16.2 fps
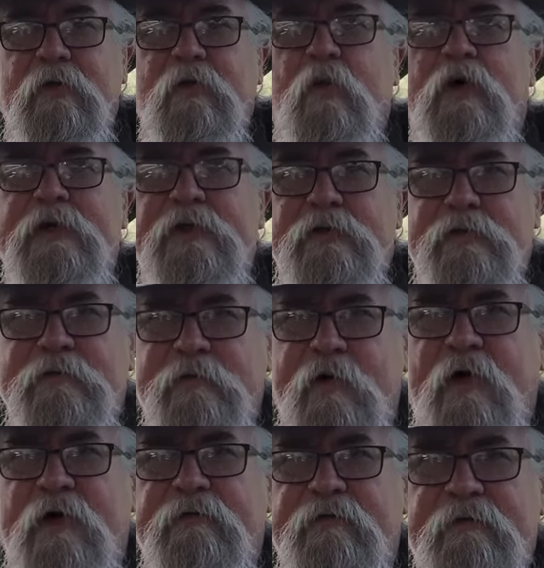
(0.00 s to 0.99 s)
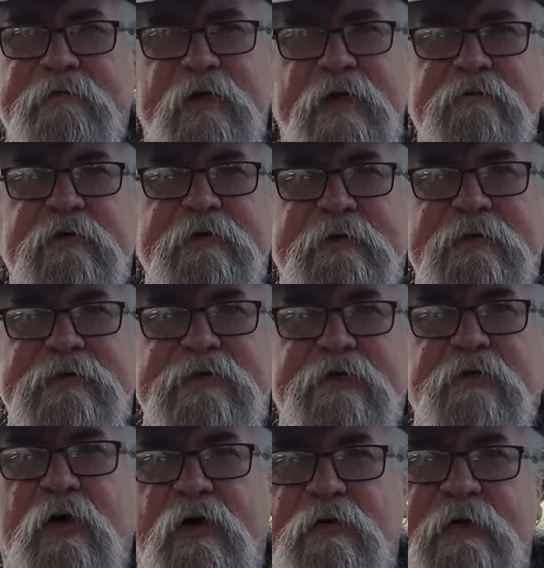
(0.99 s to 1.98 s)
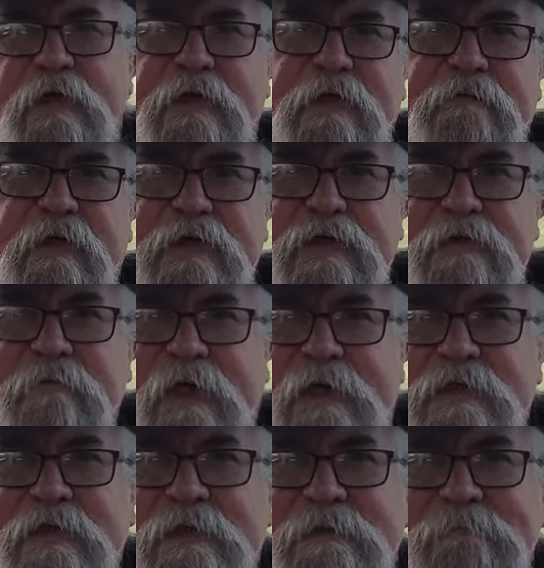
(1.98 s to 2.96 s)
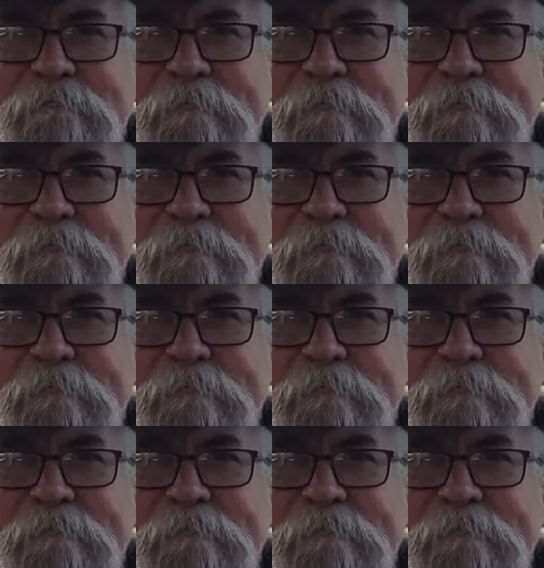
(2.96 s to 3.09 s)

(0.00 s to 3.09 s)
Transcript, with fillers: What are your five favourite things to grow in your veggie patch?